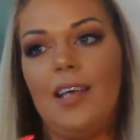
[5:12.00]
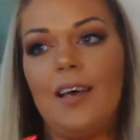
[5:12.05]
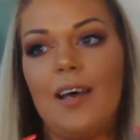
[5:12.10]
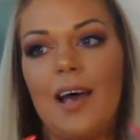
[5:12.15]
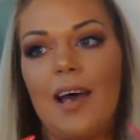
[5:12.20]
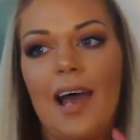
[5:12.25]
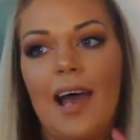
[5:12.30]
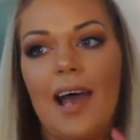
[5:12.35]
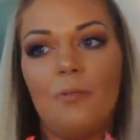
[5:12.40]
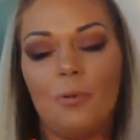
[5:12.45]

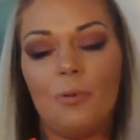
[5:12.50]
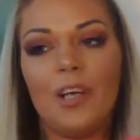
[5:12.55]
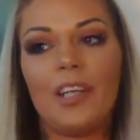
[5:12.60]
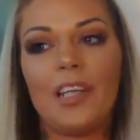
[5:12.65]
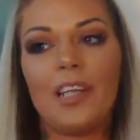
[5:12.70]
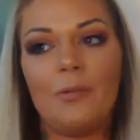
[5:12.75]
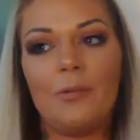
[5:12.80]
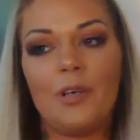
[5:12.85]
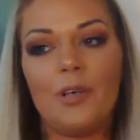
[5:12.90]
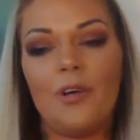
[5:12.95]
I
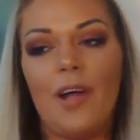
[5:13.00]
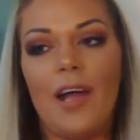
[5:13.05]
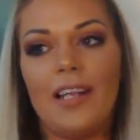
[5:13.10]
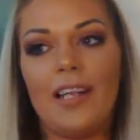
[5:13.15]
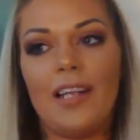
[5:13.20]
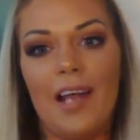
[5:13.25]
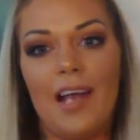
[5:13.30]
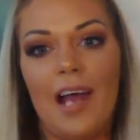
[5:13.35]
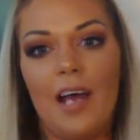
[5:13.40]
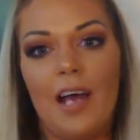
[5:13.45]
really
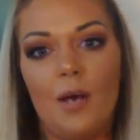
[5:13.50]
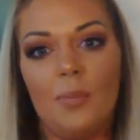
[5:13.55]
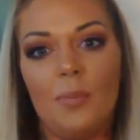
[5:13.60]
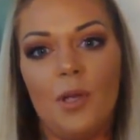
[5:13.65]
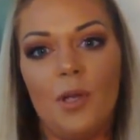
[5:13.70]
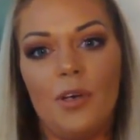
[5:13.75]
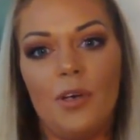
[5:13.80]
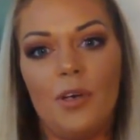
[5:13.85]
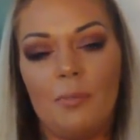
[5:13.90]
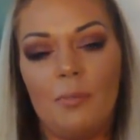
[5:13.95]
regretted not
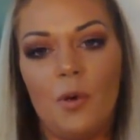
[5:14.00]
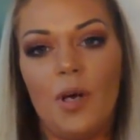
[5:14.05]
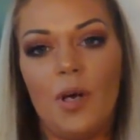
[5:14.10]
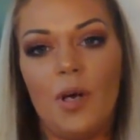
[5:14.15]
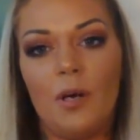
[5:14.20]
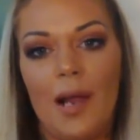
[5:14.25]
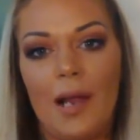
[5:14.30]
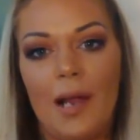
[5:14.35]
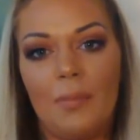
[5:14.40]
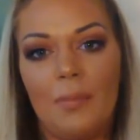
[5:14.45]
uploading
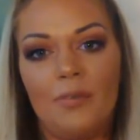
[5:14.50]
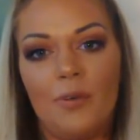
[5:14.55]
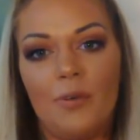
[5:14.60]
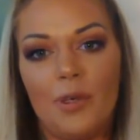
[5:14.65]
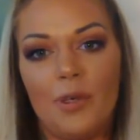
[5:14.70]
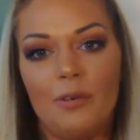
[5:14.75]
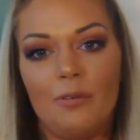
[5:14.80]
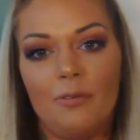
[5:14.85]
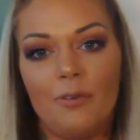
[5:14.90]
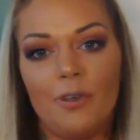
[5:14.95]
more right
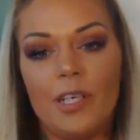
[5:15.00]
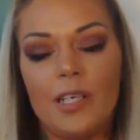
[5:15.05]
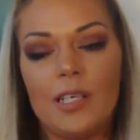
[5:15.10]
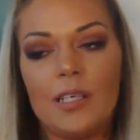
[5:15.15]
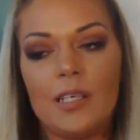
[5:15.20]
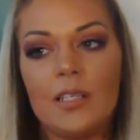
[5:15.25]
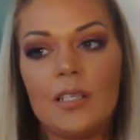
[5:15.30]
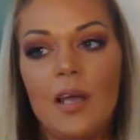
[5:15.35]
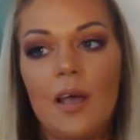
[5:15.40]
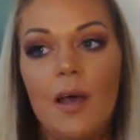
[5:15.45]
before the
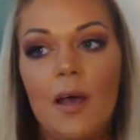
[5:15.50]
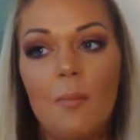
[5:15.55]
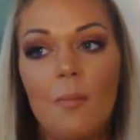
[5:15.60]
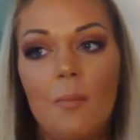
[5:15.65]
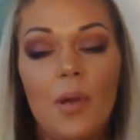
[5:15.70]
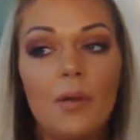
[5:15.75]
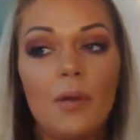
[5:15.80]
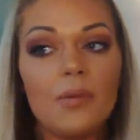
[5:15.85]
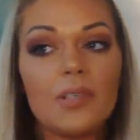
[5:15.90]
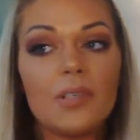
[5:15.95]
freeze,
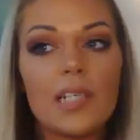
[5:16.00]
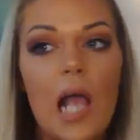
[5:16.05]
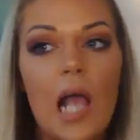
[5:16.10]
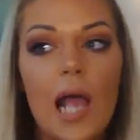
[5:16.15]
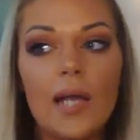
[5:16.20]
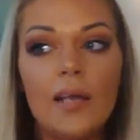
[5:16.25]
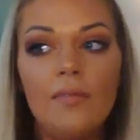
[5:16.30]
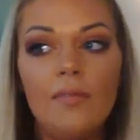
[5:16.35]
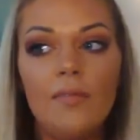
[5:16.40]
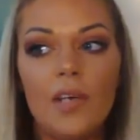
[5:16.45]
but it was
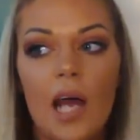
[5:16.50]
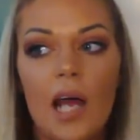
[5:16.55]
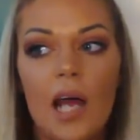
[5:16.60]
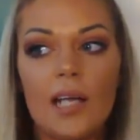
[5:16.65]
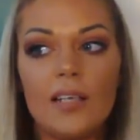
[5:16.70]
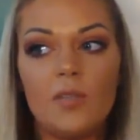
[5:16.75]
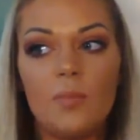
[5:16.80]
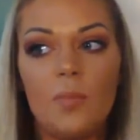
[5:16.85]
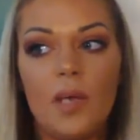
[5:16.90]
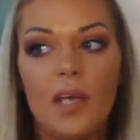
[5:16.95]
kind of
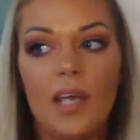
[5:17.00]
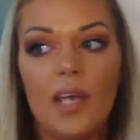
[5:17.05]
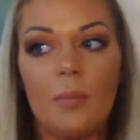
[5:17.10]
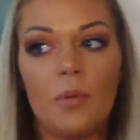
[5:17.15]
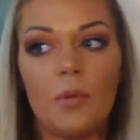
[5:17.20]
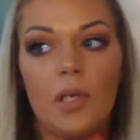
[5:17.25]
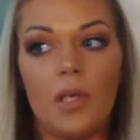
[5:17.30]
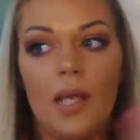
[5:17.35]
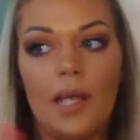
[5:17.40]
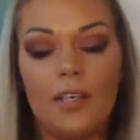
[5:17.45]
nice being
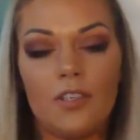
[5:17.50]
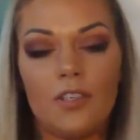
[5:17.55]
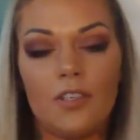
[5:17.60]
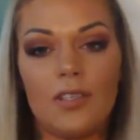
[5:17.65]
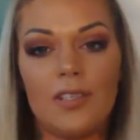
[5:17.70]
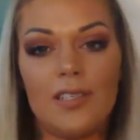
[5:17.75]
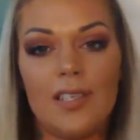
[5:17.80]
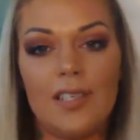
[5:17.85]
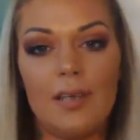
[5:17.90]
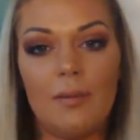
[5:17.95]
able to like
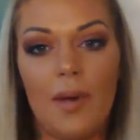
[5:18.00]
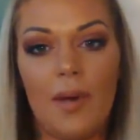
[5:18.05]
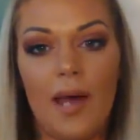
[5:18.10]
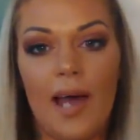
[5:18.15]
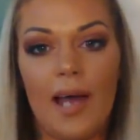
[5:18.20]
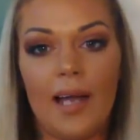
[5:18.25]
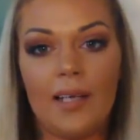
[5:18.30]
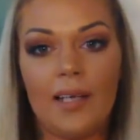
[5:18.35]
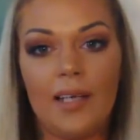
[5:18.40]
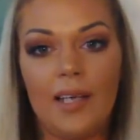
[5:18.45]
just sit
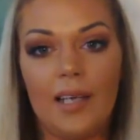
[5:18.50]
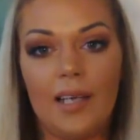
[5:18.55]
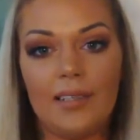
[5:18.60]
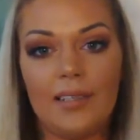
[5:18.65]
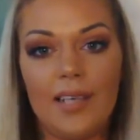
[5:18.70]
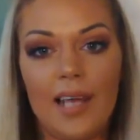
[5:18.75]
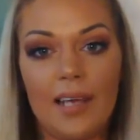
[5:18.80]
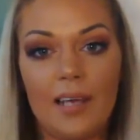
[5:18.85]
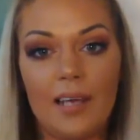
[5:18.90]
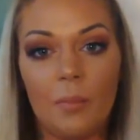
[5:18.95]
back and
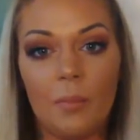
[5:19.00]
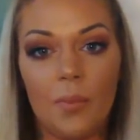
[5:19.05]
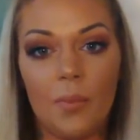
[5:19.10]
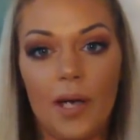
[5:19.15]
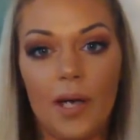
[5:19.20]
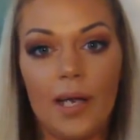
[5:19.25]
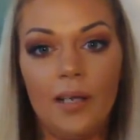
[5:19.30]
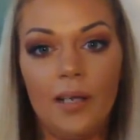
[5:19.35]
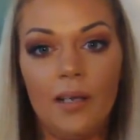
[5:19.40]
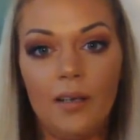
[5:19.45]
take a
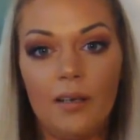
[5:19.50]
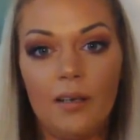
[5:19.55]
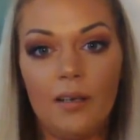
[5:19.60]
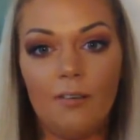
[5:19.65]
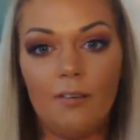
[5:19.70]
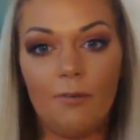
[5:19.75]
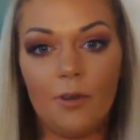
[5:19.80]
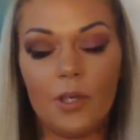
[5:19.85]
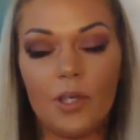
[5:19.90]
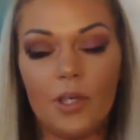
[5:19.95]
break
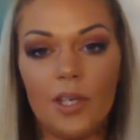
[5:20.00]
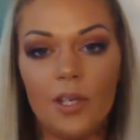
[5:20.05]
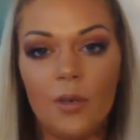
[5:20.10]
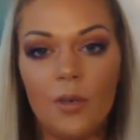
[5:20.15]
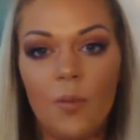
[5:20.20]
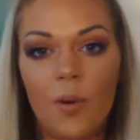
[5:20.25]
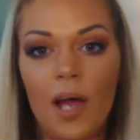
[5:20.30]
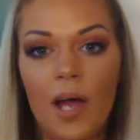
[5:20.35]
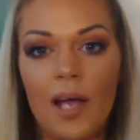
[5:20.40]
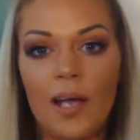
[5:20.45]
for a
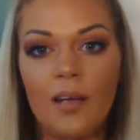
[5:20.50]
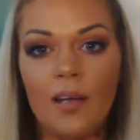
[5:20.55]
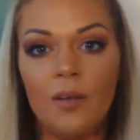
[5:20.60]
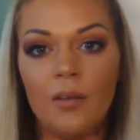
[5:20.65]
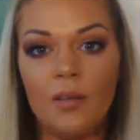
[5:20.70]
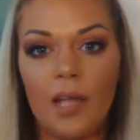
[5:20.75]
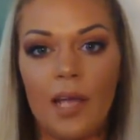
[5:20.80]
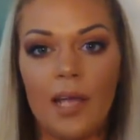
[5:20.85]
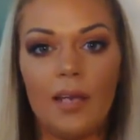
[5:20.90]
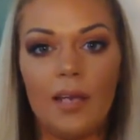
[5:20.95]
little
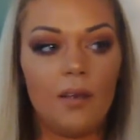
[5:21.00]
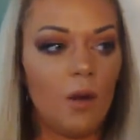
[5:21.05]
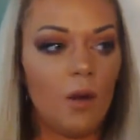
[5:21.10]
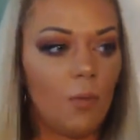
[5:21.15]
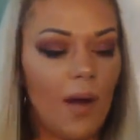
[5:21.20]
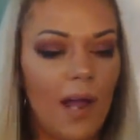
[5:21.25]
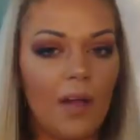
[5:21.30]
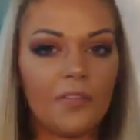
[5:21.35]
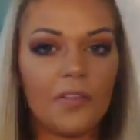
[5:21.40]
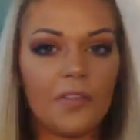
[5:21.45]
while. Like
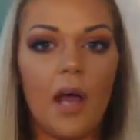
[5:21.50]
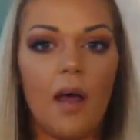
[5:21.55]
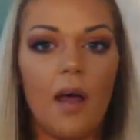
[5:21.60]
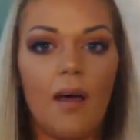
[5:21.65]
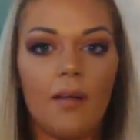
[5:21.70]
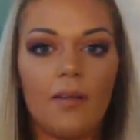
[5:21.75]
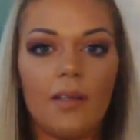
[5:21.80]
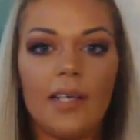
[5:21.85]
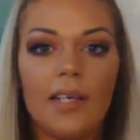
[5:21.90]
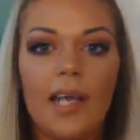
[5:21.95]
around the
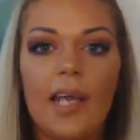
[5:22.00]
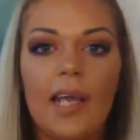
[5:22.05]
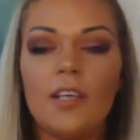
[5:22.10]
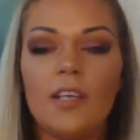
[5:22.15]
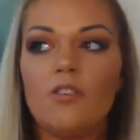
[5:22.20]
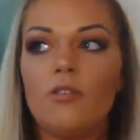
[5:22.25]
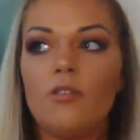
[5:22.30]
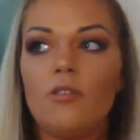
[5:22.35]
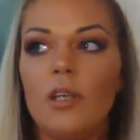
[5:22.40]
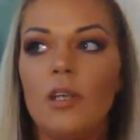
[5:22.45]

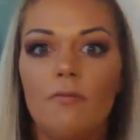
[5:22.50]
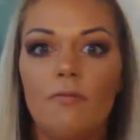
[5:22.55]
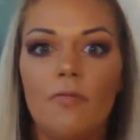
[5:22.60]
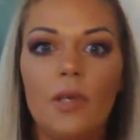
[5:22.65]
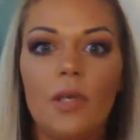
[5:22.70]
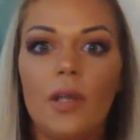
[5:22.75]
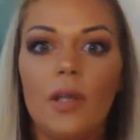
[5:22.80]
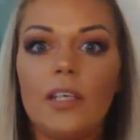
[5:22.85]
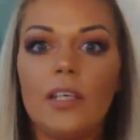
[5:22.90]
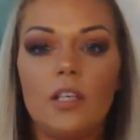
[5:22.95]
holidays, you didn't
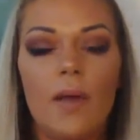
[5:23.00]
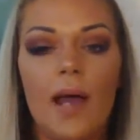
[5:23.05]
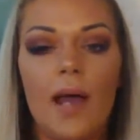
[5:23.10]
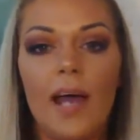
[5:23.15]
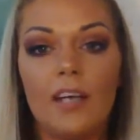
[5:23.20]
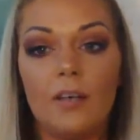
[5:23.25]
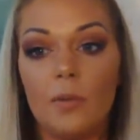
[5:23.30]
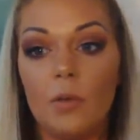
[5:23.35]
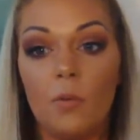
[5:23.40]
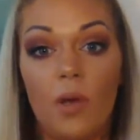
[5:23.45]
feel like you
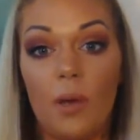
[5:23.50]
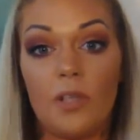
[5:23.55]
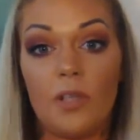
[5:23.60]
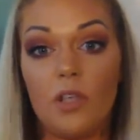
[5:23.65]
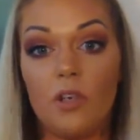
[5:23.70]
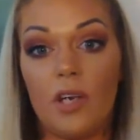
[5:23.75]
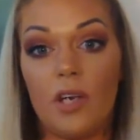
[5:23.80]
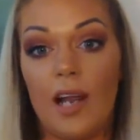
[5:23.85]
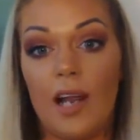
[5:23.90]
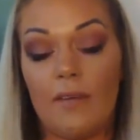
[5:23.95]
had to be, I mean,
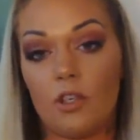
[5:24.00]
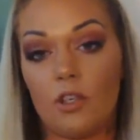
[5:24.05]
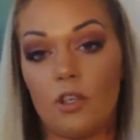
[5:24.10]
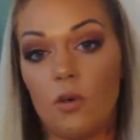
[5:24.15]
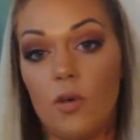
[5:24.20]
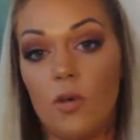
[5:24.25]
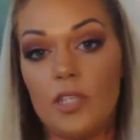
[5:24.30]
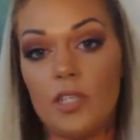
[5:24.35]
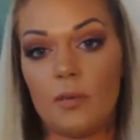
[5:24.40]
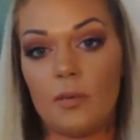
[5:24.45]
you didn't have a
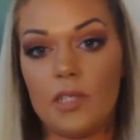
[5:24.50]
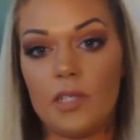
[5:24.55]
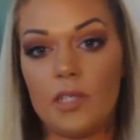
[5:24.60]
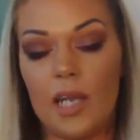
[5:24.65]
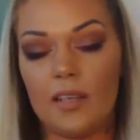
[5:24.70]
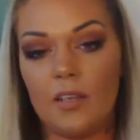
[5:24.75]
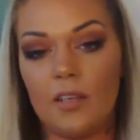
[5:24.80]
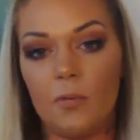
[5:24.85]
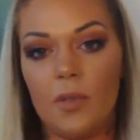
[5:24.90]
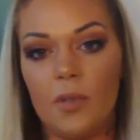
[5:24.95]
choice. There was
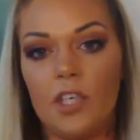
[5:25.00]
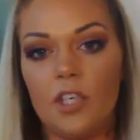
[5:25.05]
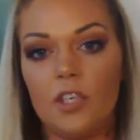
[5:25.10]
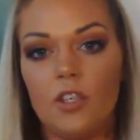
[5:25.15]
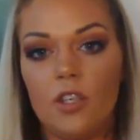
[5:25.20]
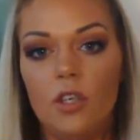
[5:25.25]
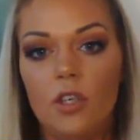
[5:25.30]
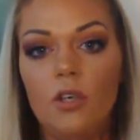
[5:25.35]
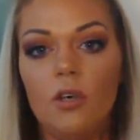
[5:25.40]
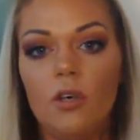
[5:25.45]
nothing we
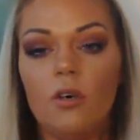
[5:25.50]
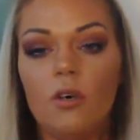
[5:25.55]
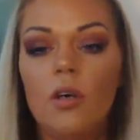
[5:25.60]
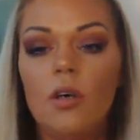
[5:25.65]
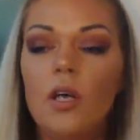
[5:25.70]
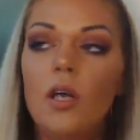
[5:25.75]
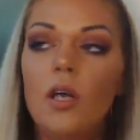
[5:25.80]
could do.